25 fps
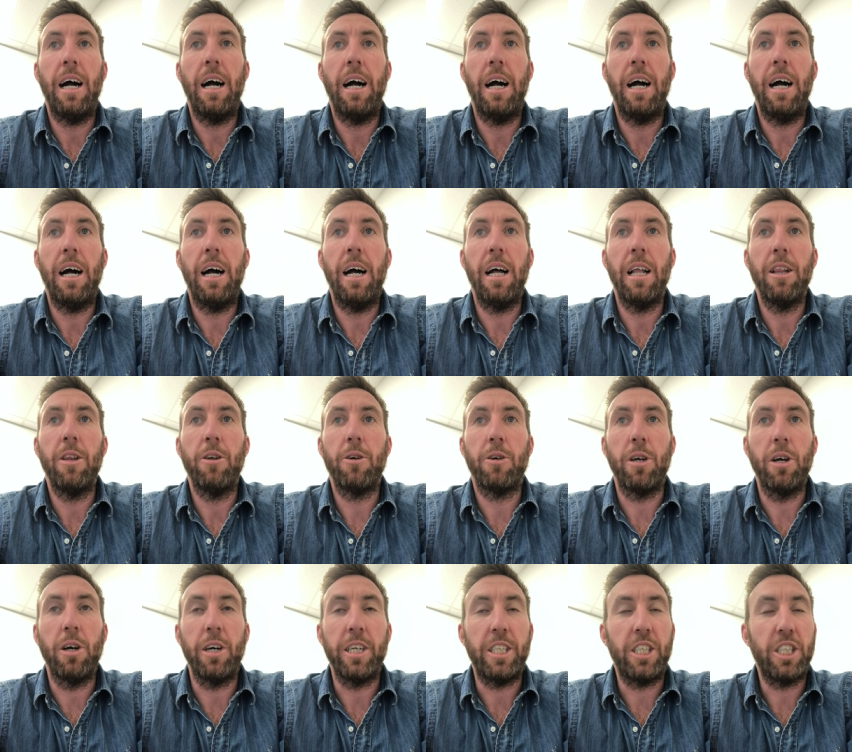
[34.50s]
uh,
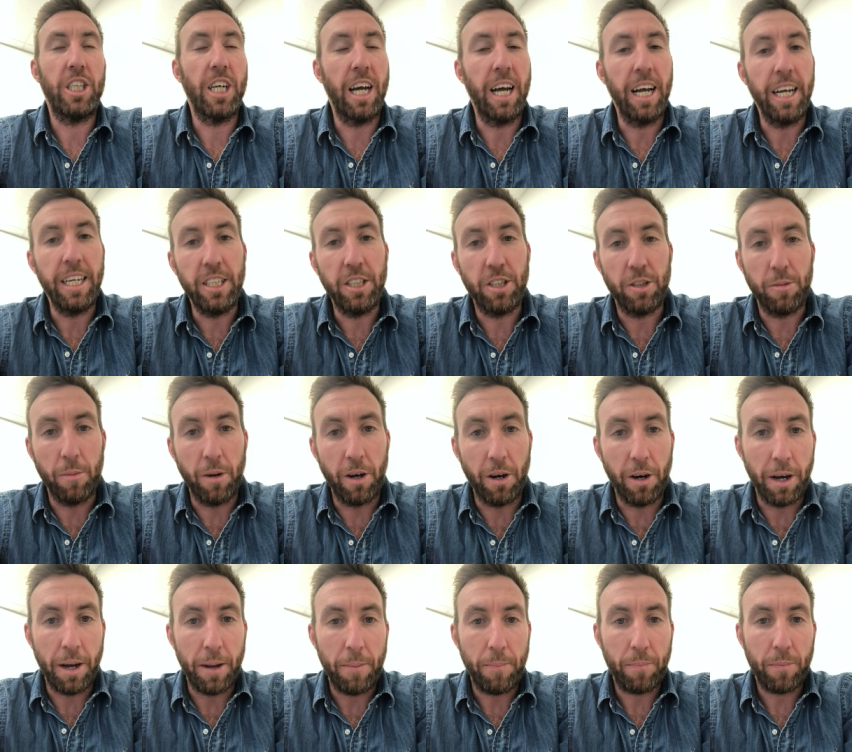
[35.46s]
look, I changed
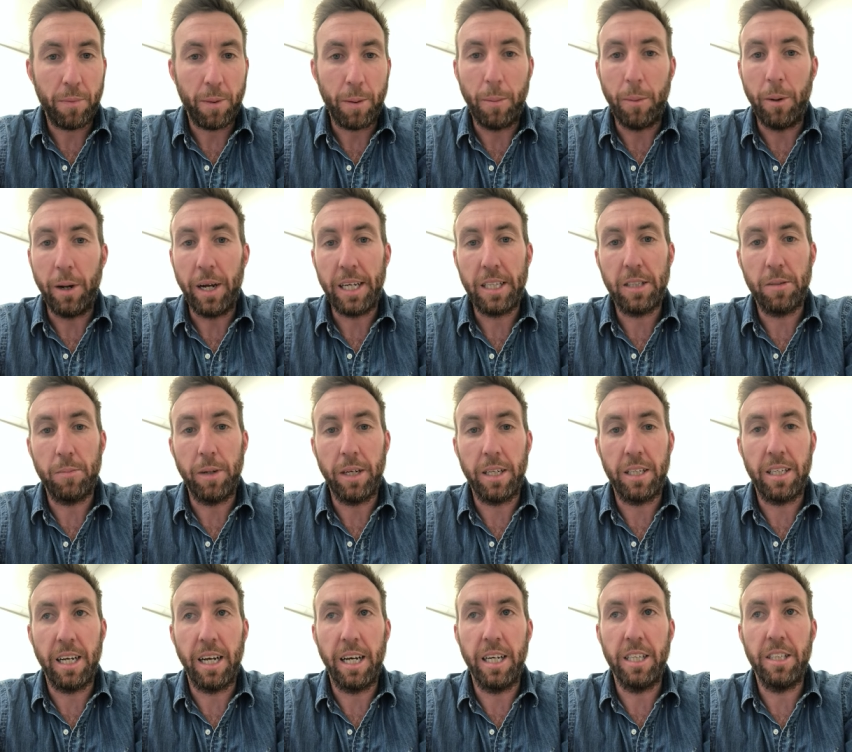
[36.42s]
my, my
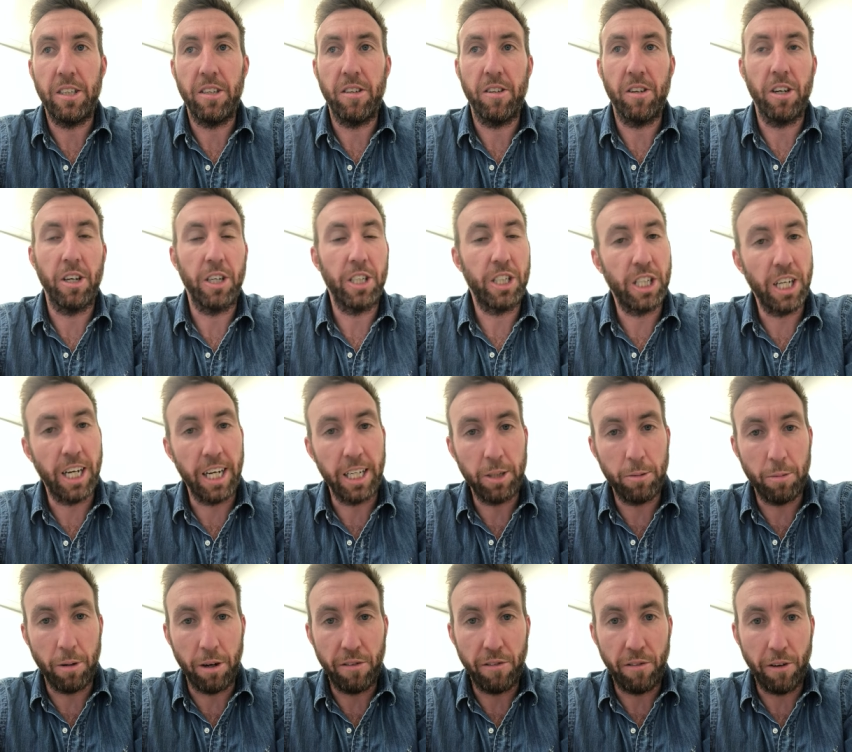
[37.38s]
expectations and I
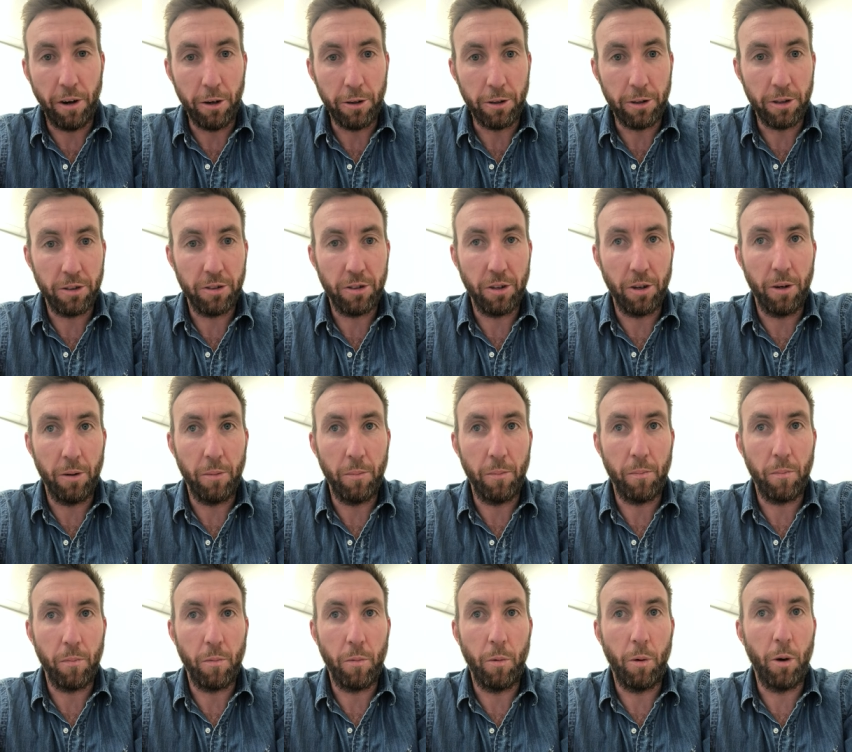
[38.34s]
changed my focus
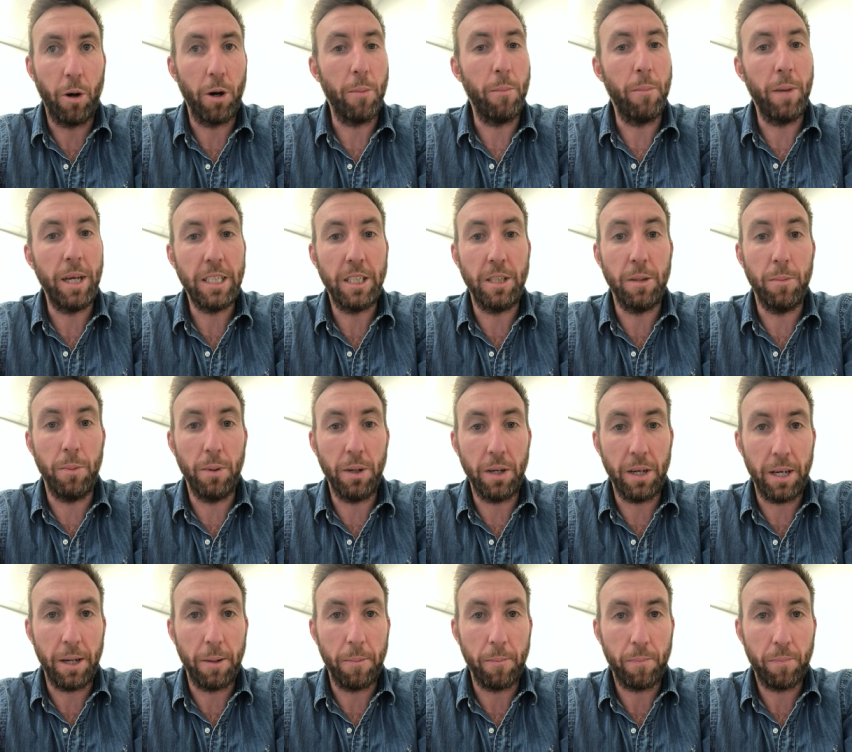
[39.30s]
on what it meant to
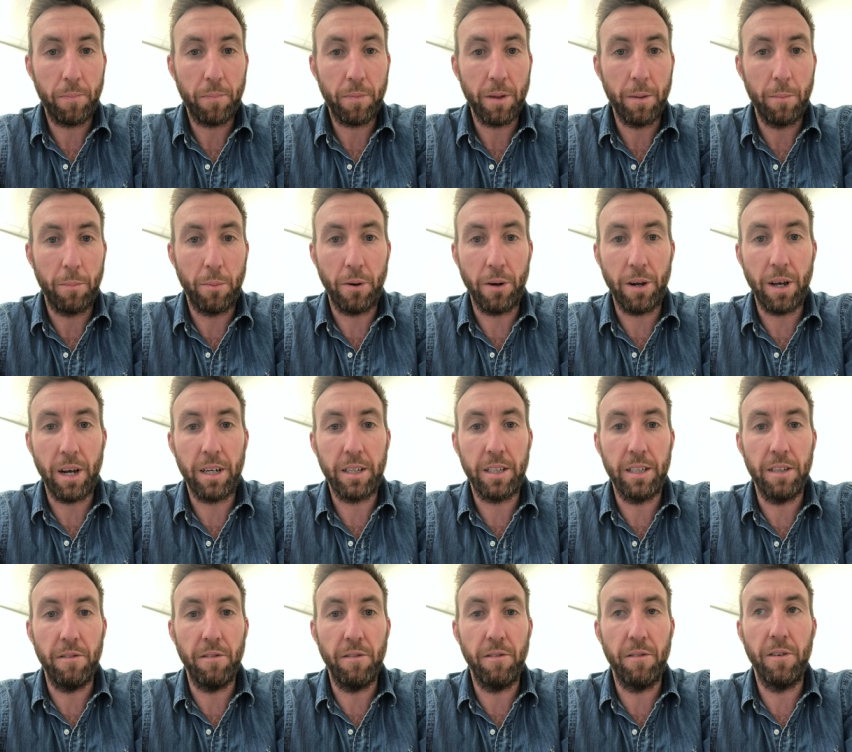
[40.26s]
be
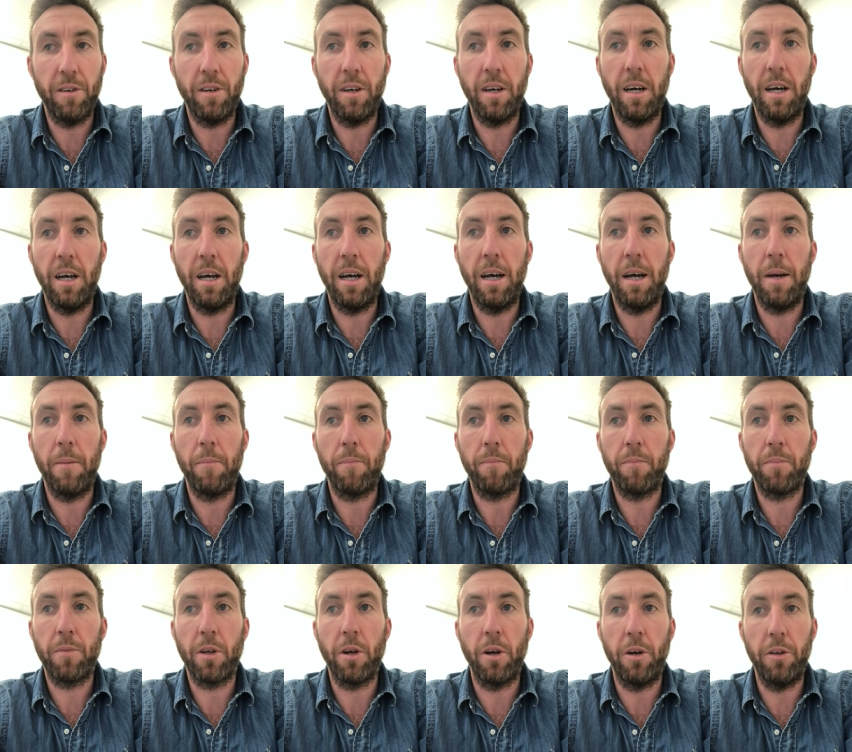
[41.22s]
productive
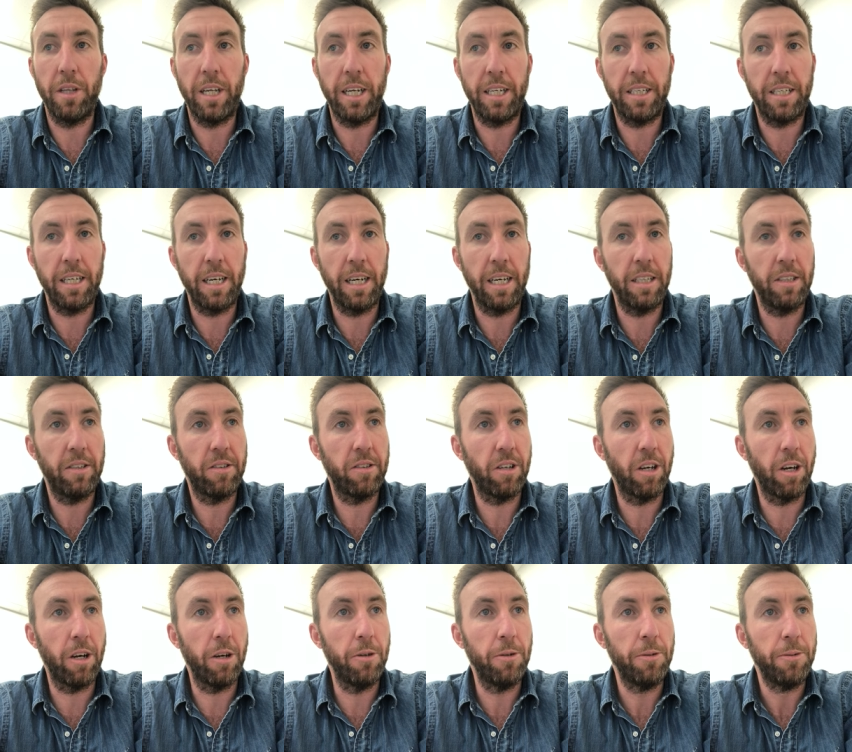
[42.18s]
um, on that day.
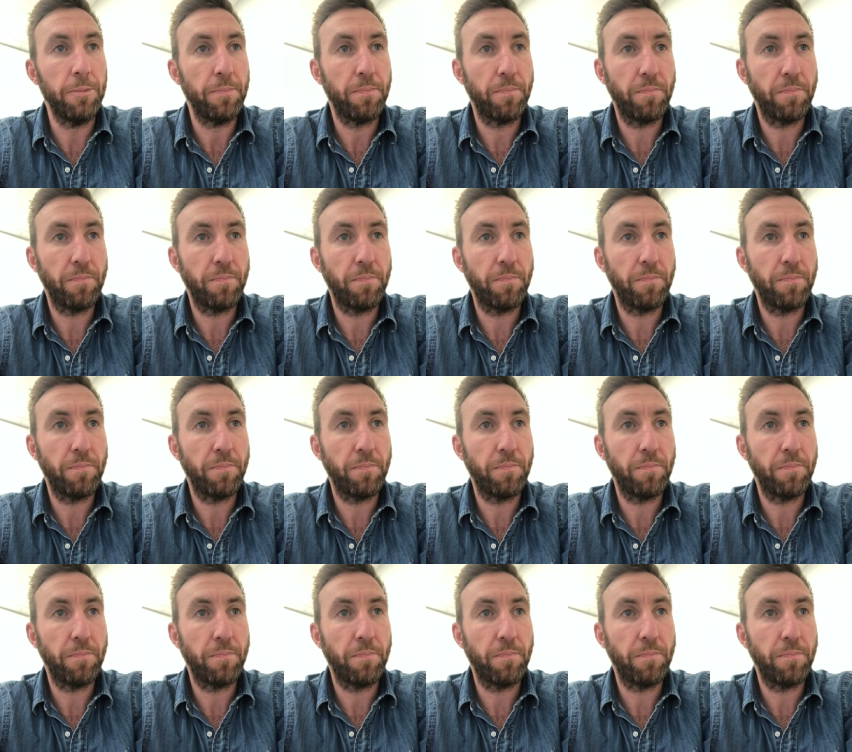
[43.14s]
So,